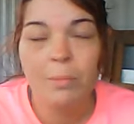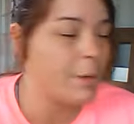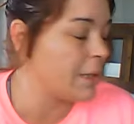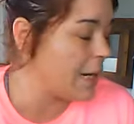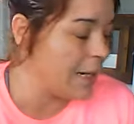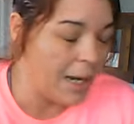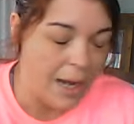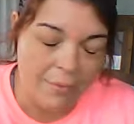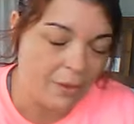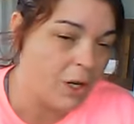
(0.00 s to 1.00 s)
but they
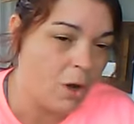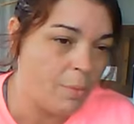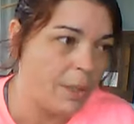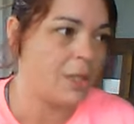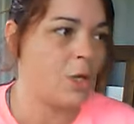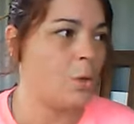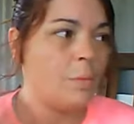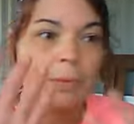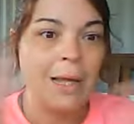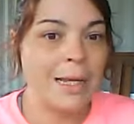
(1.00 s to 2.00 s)
never told me to
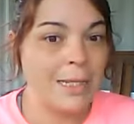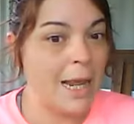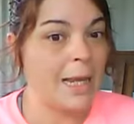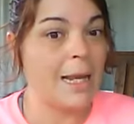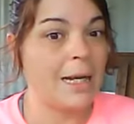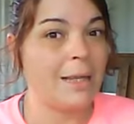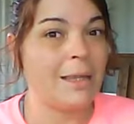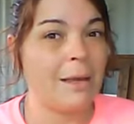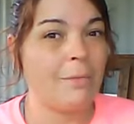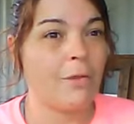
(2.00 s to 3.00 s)
take
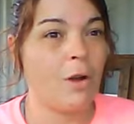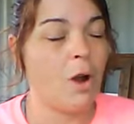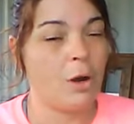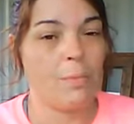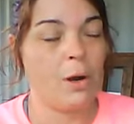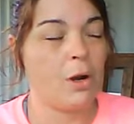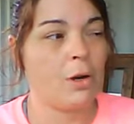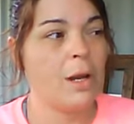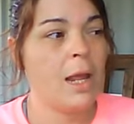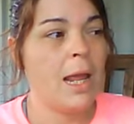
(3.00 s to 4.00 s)
anything for heartburn,